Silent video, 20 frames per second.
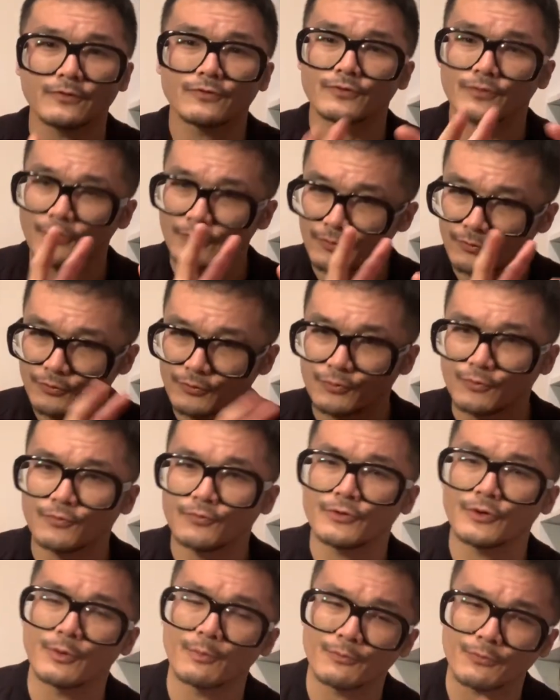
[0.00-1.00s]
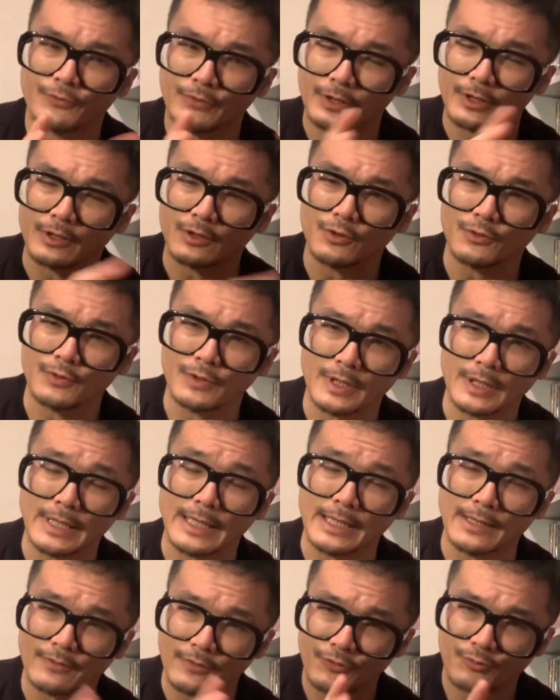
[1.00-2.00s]
So the two films included
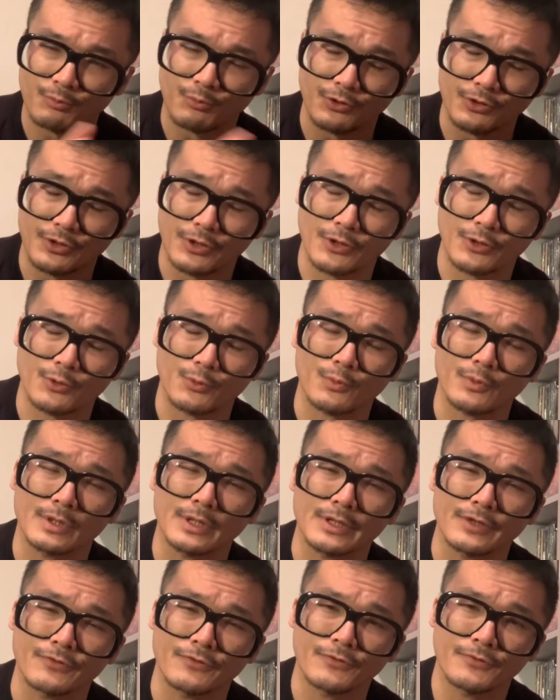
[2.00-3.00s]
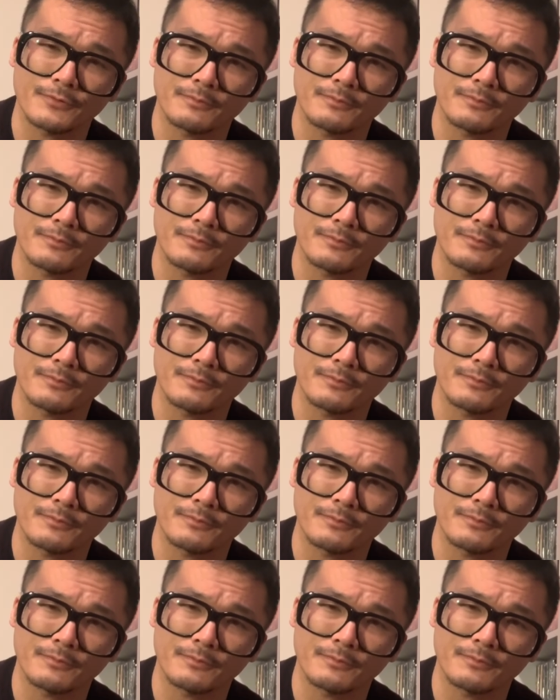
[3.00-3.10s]
in this particular release.